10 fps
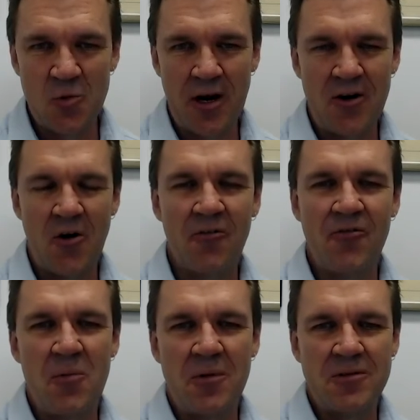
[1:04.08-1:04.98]
wean off
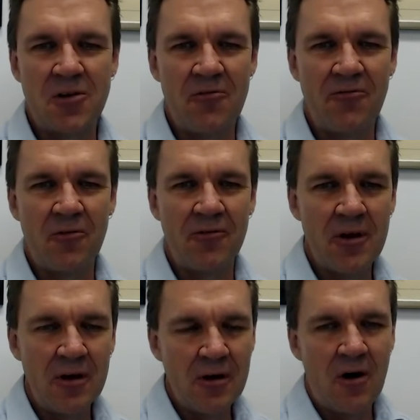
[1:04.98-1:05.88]
them and so forth,
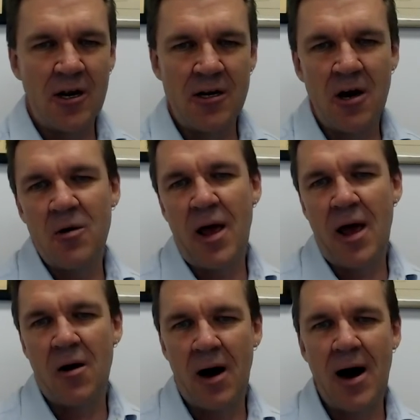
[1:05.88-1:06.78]
I know
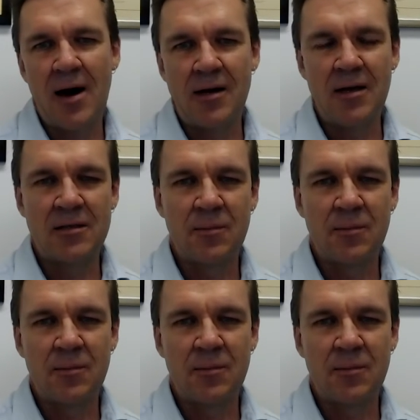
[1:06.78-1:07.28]
how hard it is,